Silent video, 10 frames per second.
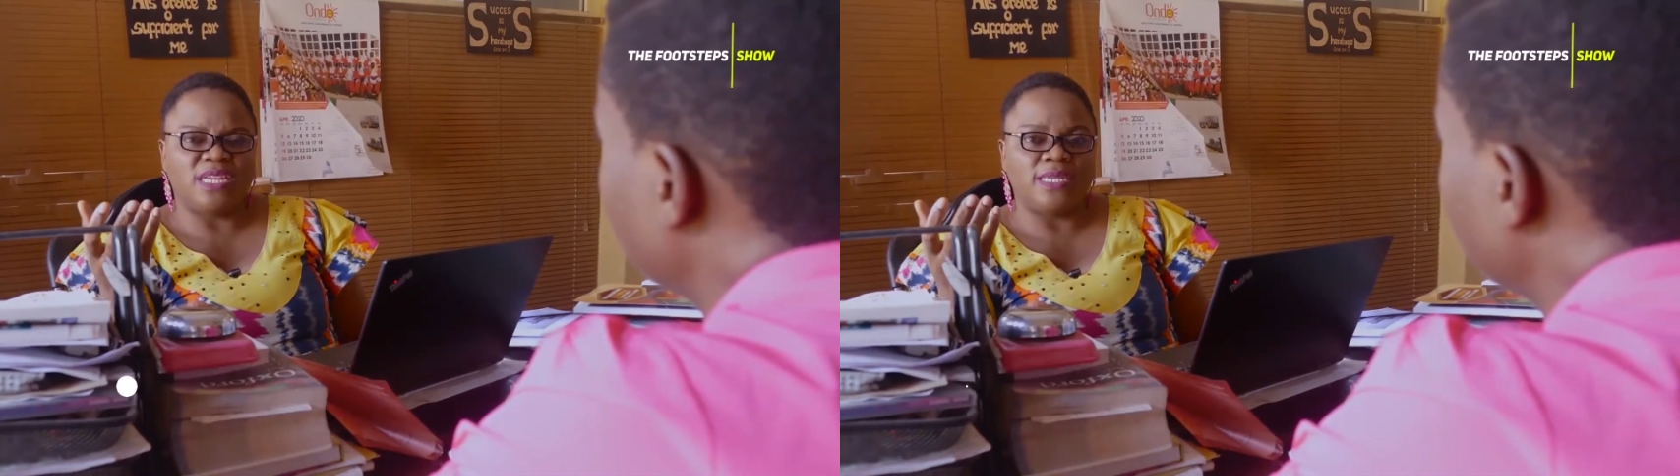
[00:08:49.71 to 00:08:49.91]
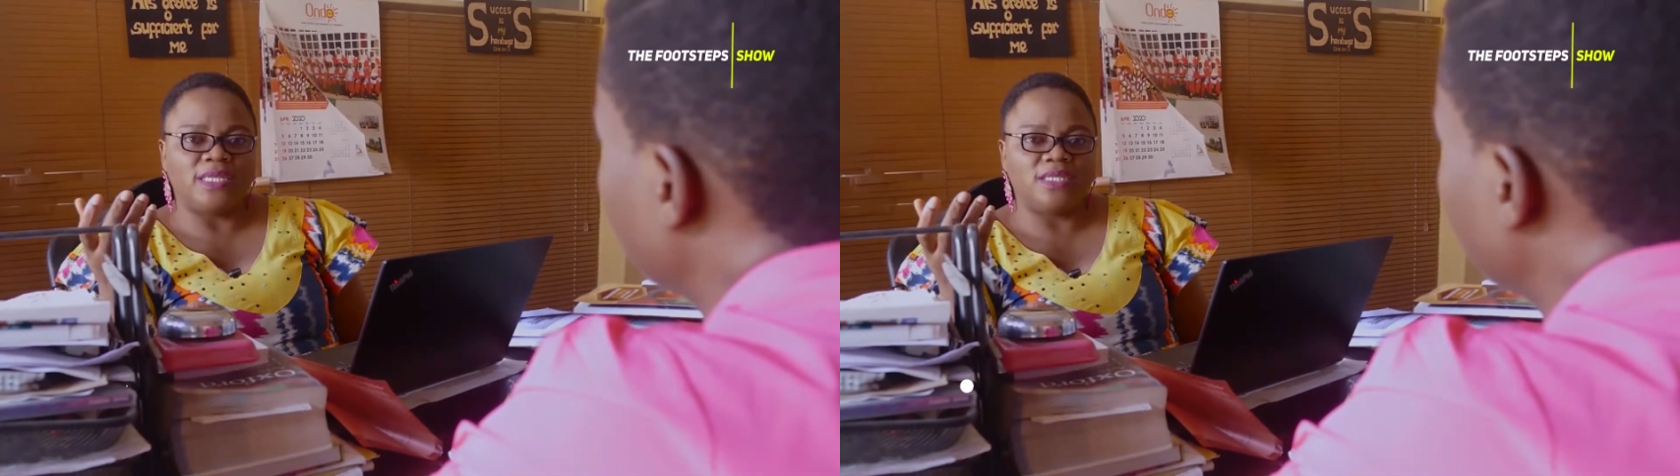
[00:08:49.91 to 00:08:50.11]

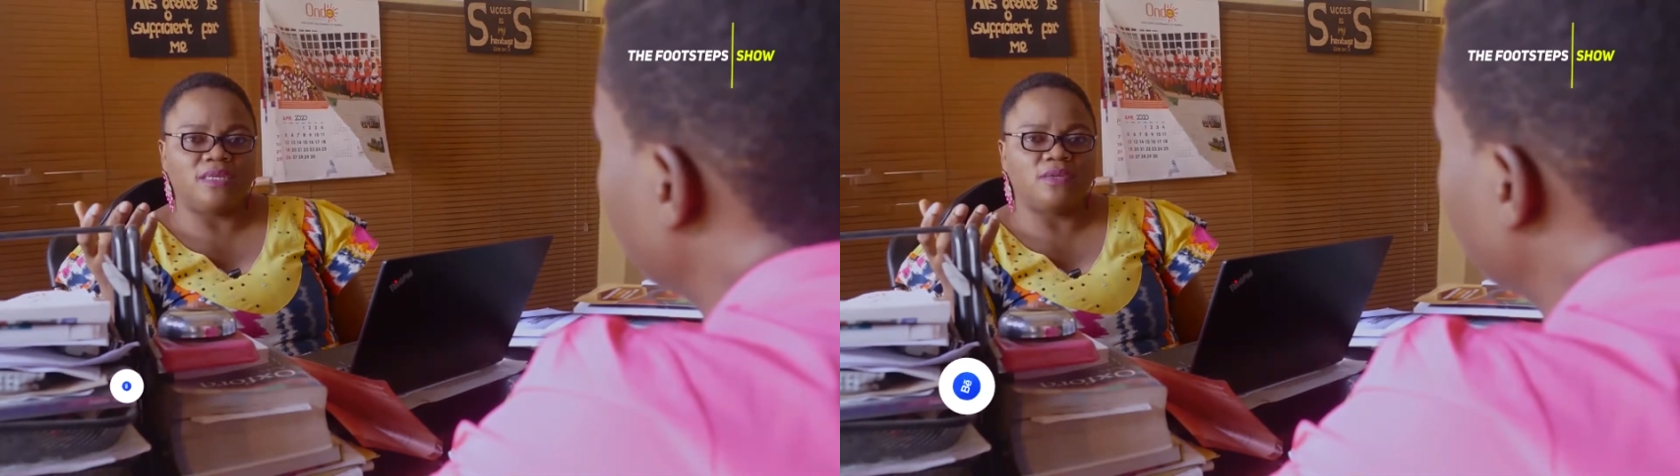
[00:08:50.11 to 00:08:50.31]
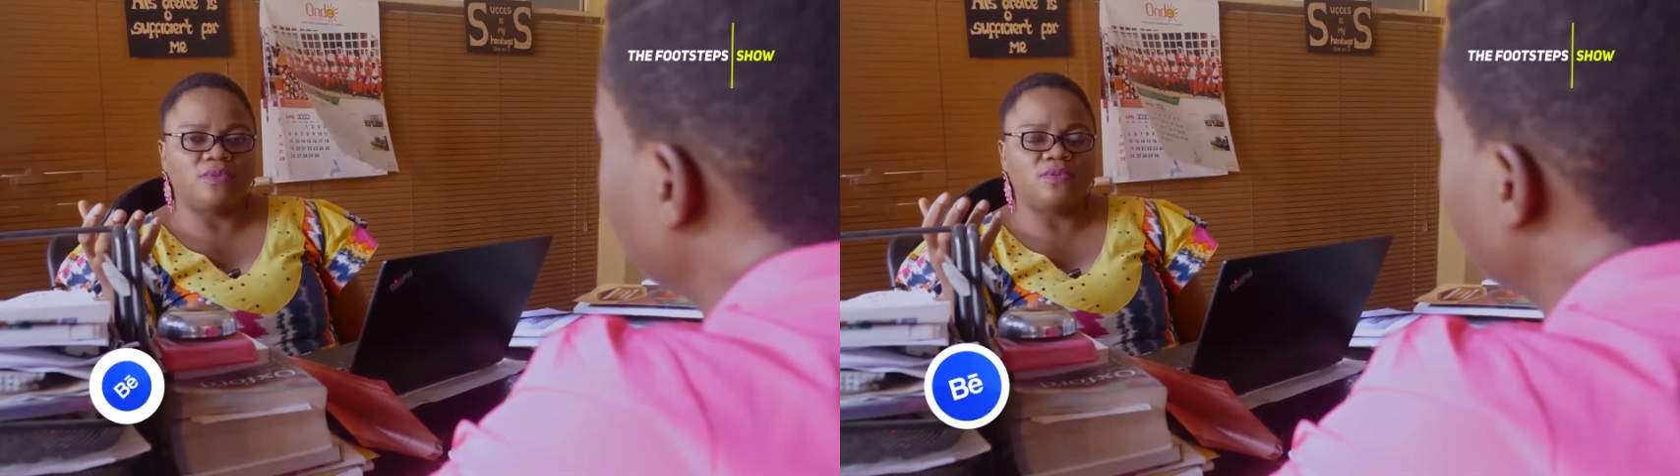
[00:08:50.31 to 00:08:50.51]

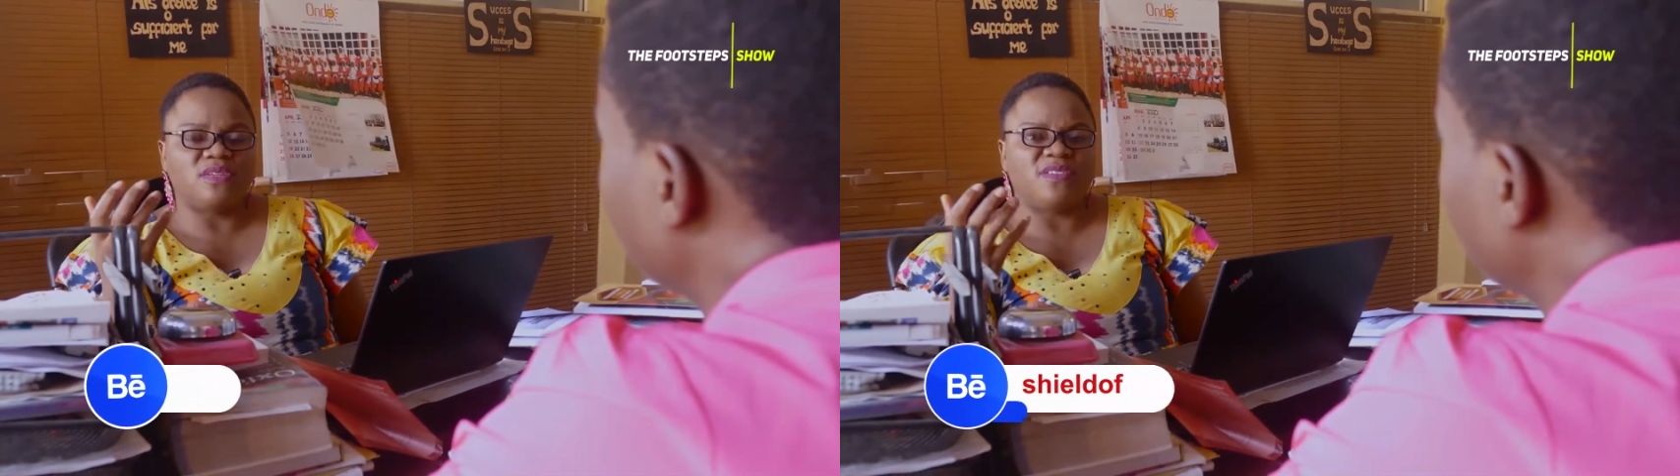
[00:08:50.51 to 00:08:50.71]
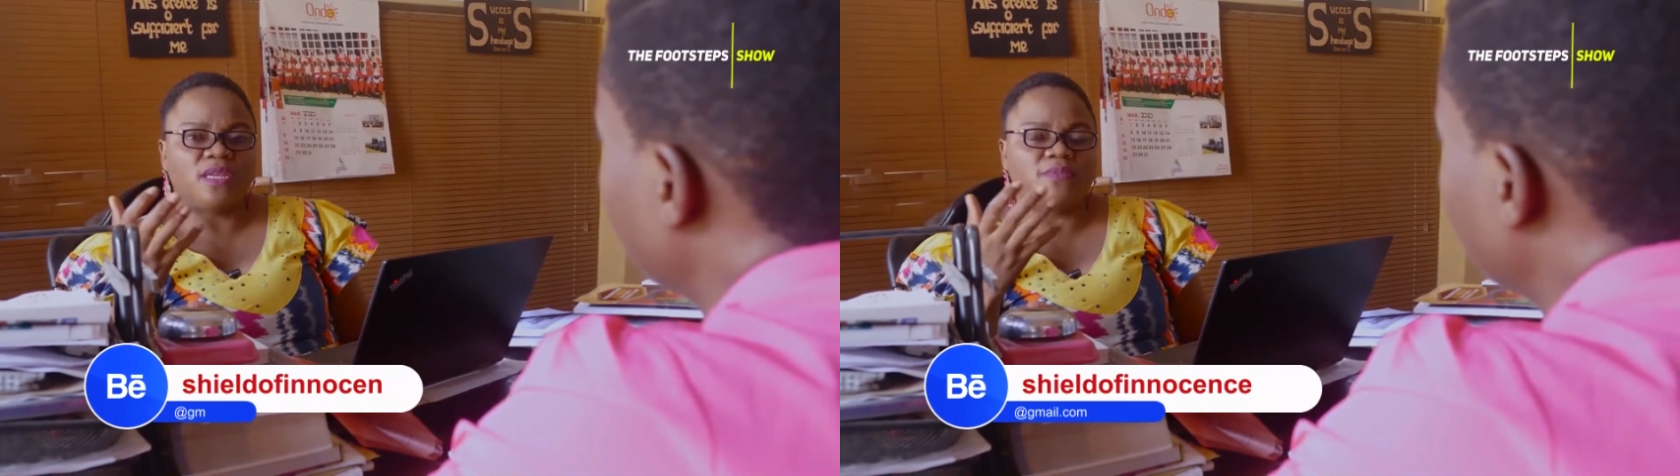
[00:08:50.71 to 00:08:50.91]
lady who
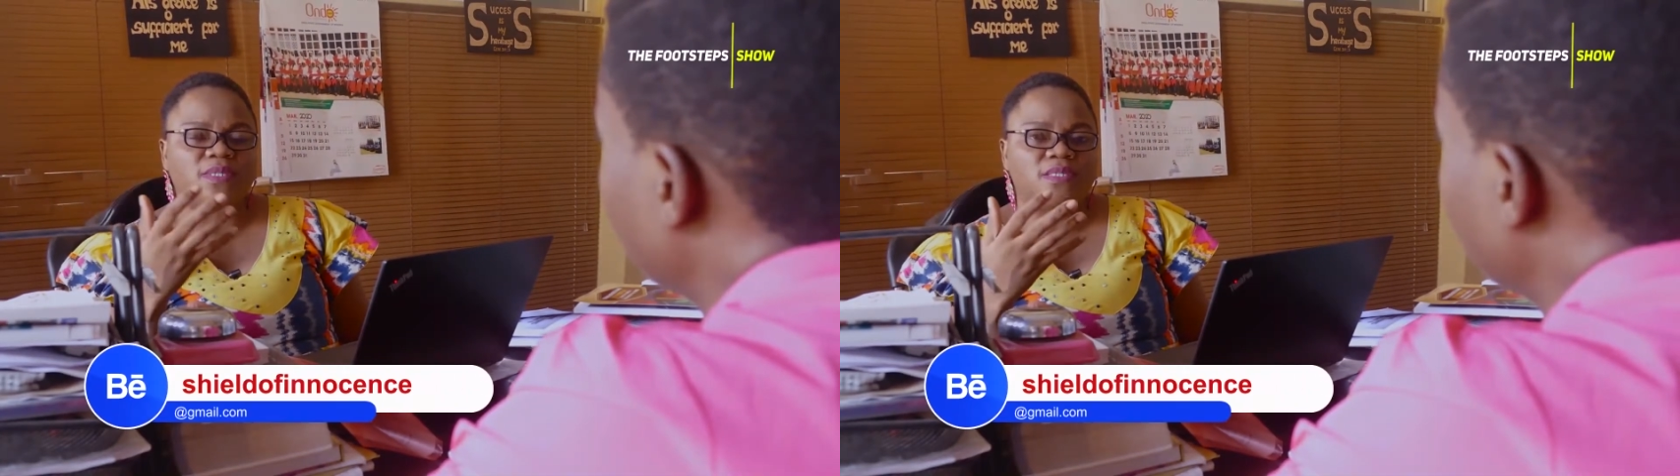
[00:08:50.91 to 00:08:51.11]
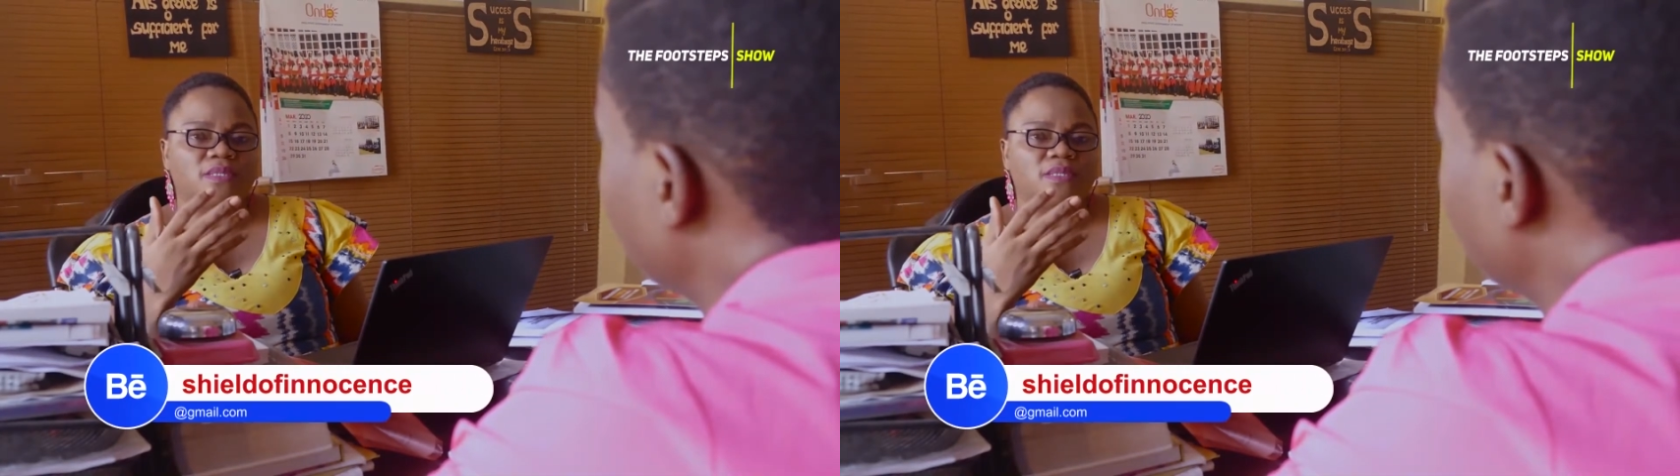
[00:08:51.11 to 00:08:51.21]
developed,